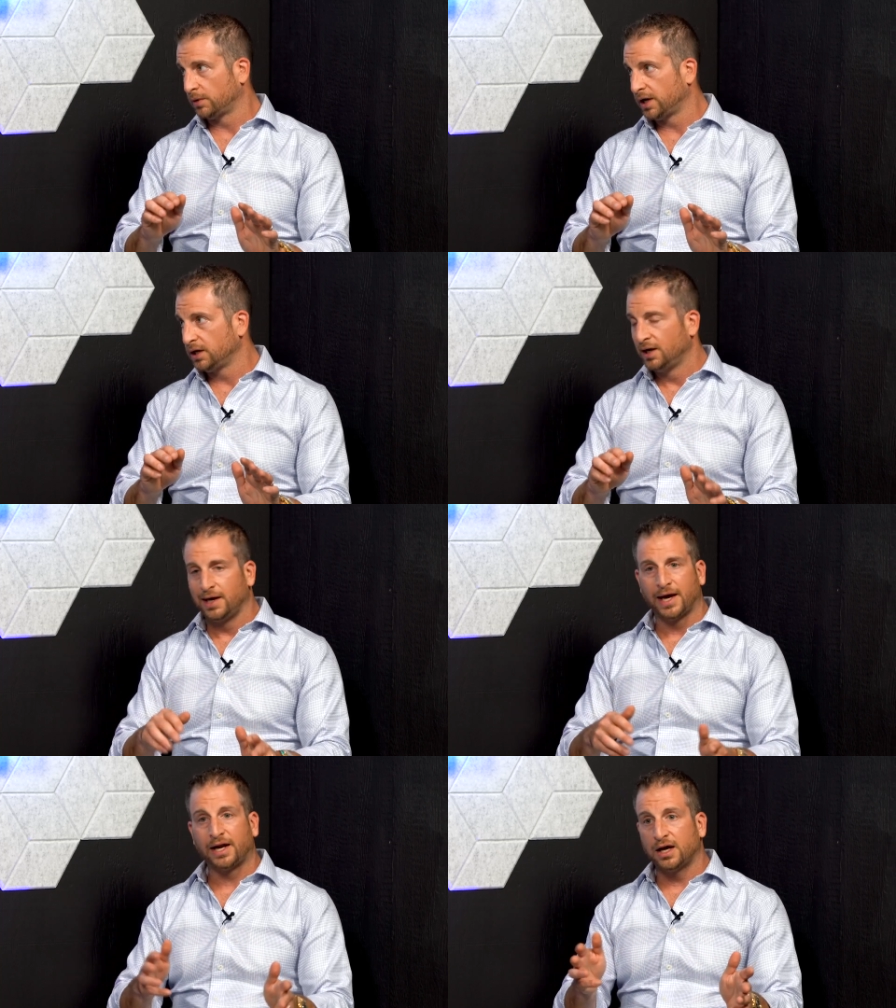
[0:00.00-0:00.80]
right?
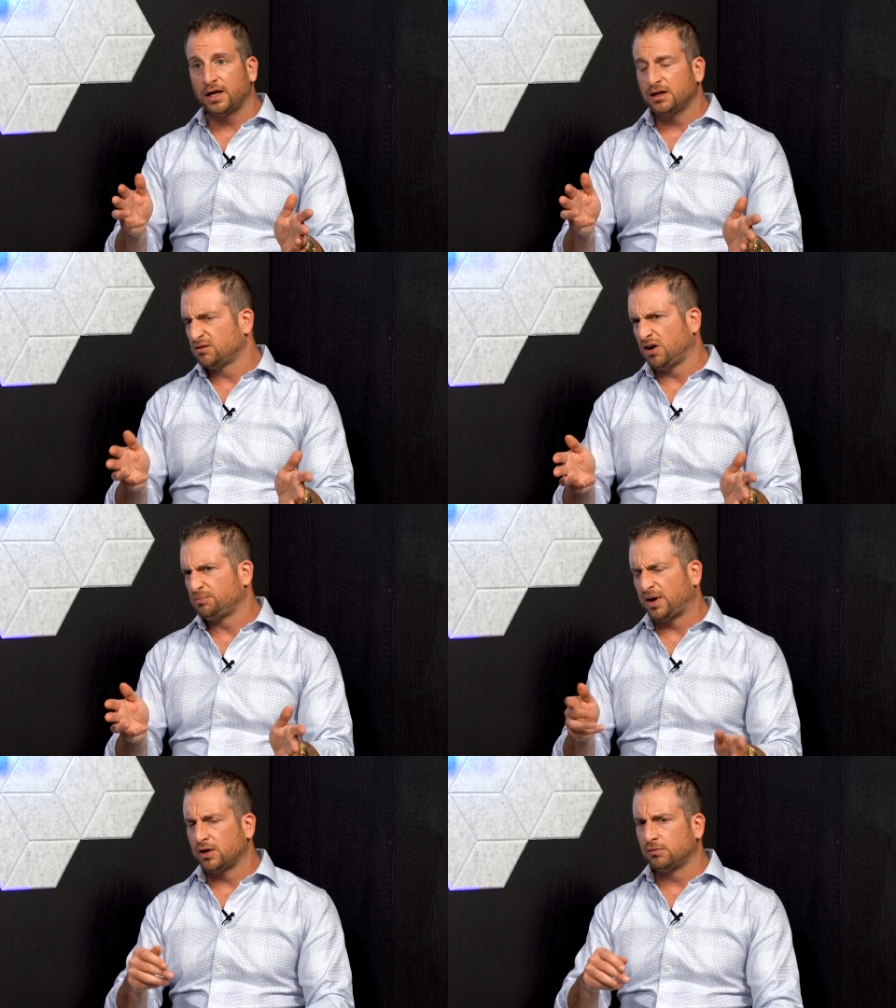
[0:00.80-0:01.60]
And I
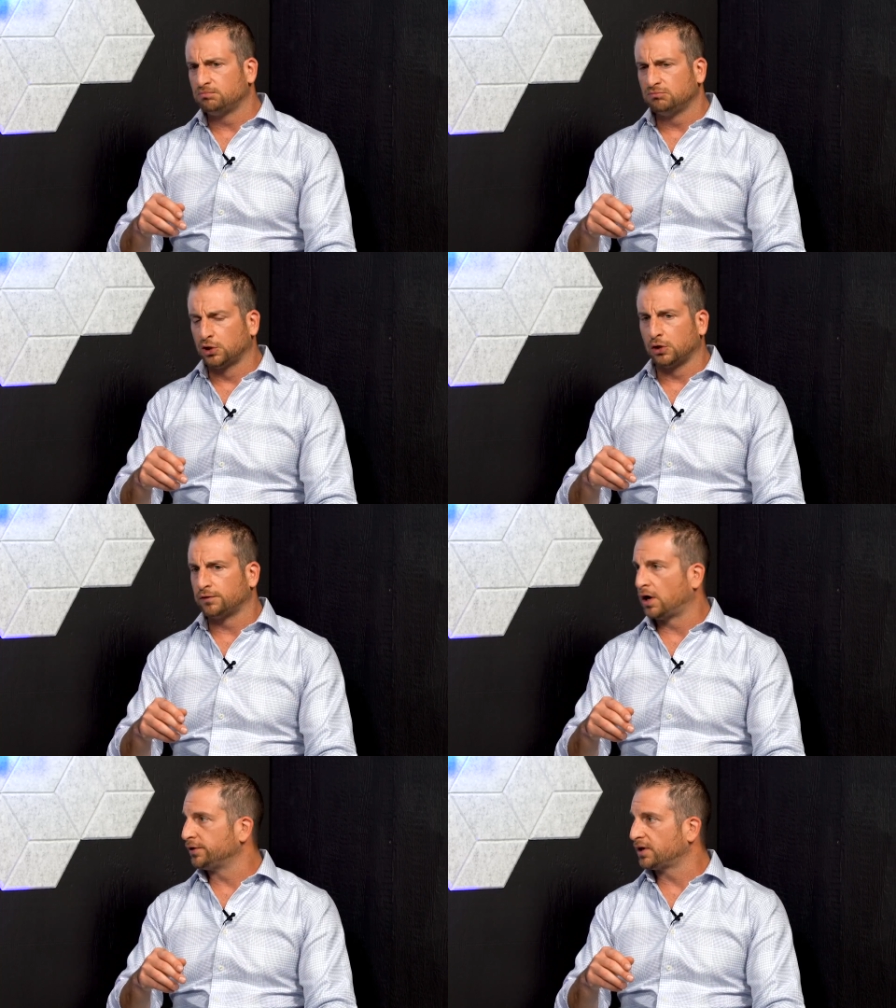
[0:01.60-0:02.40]
probably had a little
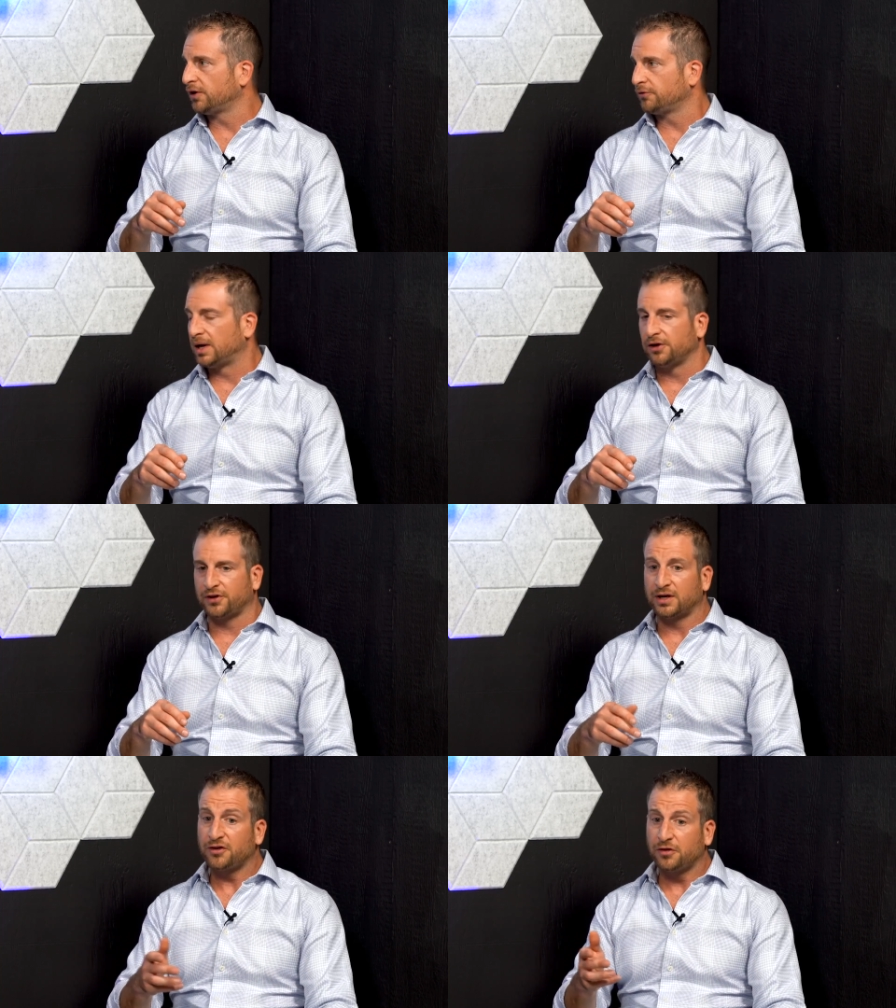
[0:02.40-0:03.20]
over 100,000
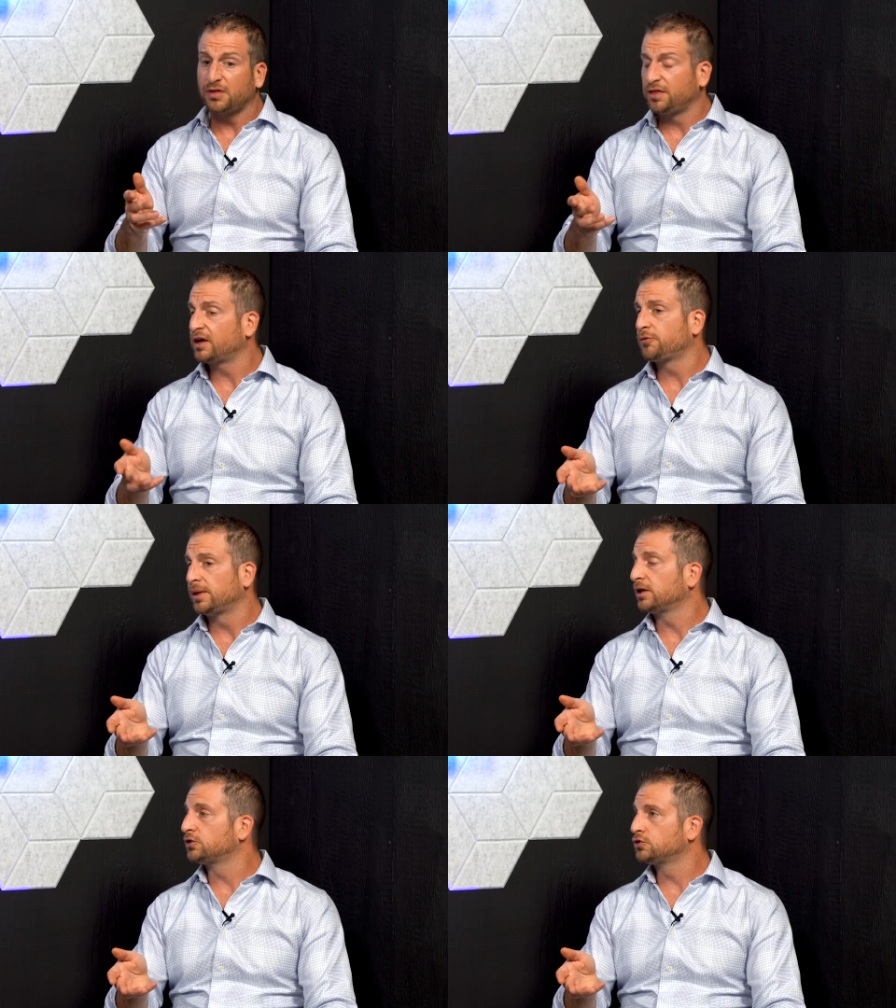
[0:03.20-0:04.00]
miles on it. I think I
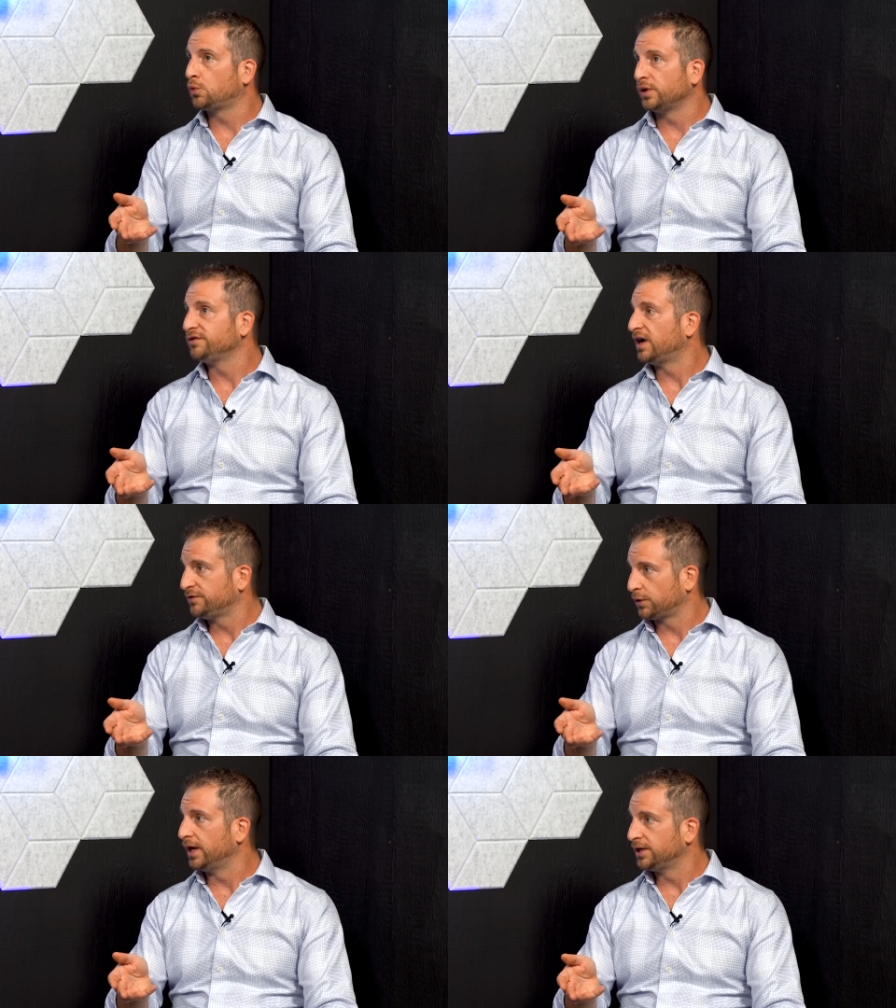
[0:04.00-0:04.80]
spent like
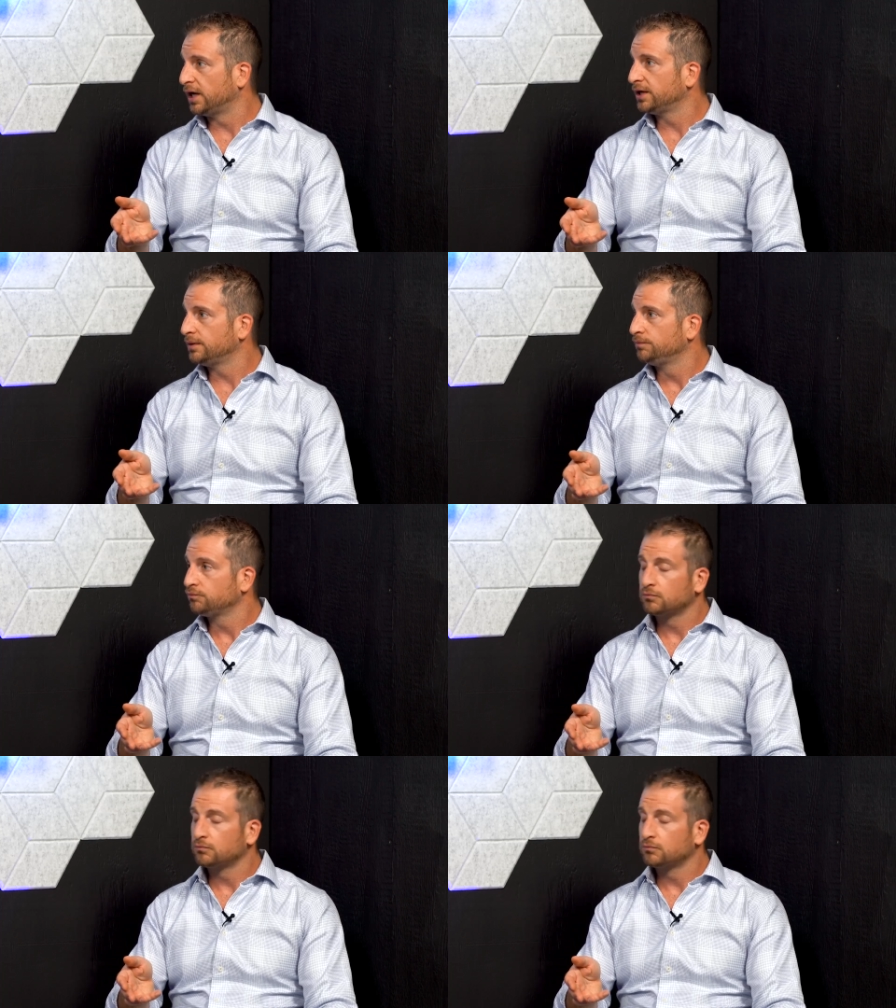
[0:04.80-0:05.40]
$25,000 on it.